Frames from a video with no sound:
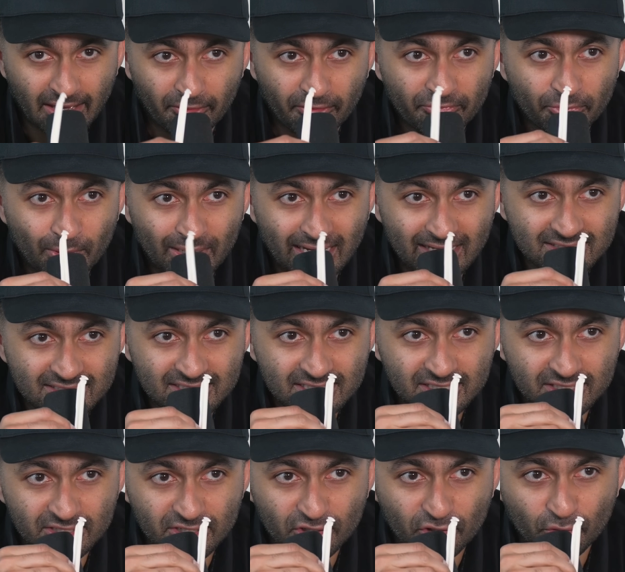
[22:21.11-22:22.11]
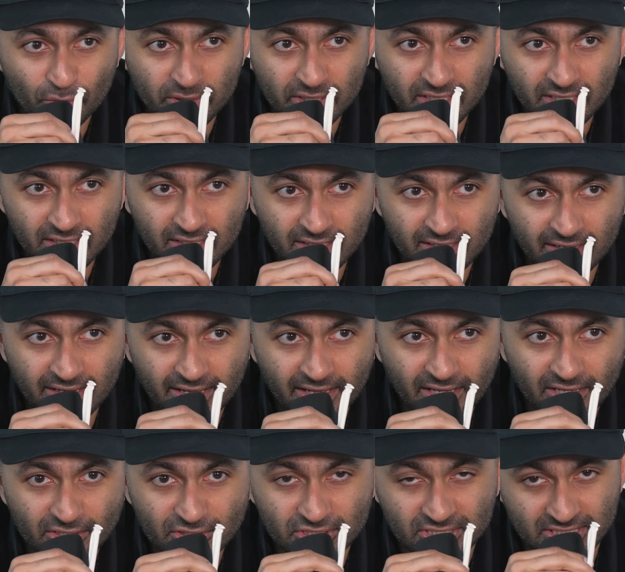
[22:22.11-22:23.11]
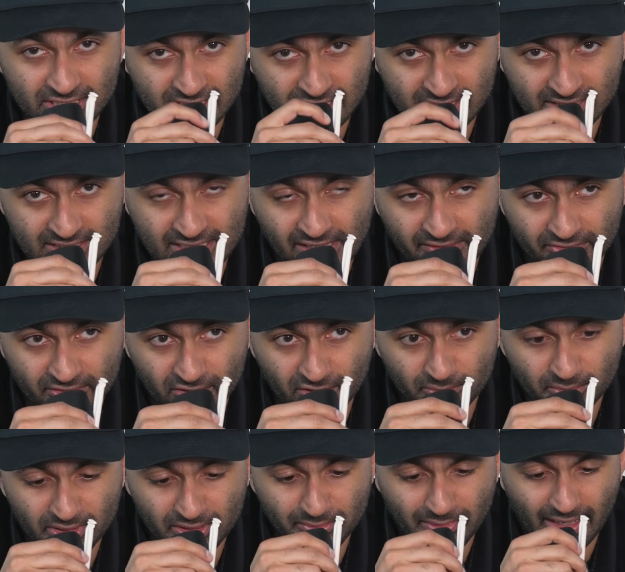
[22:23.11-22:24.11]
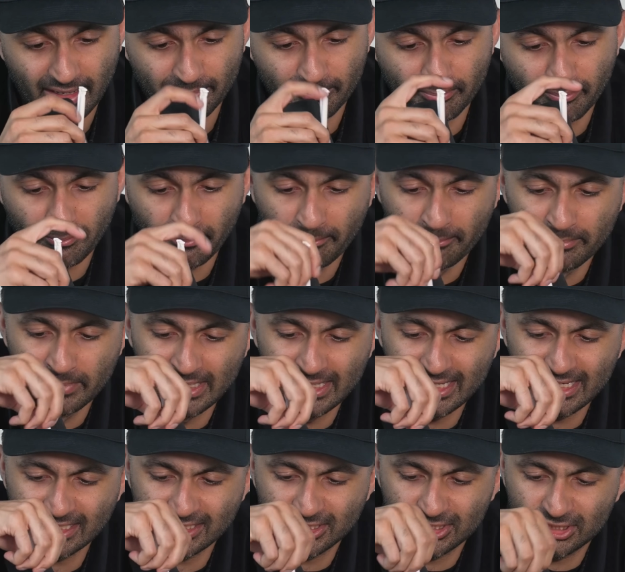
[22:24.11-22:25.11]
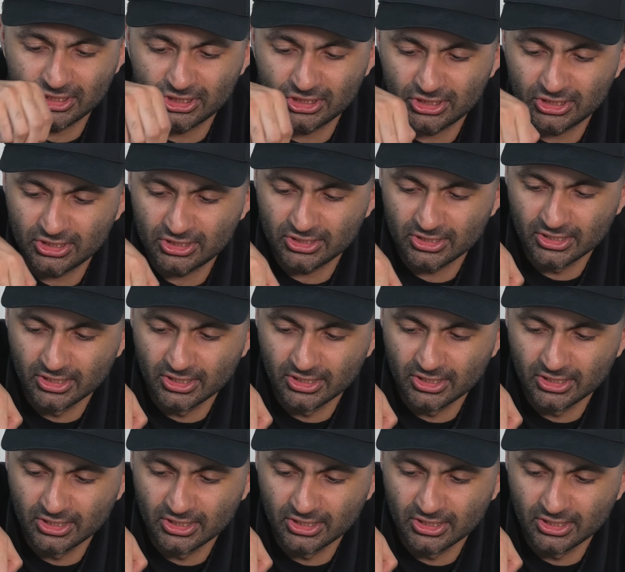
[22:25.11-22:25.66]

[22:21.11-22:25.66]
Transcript: Yeah, when I see your queen in hell, she's definitely gonna be my bitch.